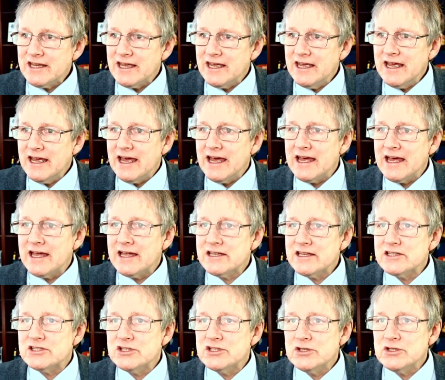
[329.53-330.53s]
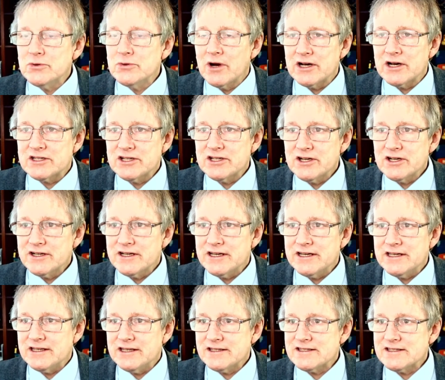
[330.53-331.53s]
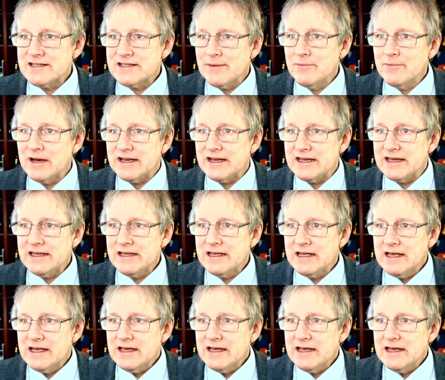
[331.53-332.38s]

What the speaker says: and you are targeting somebody,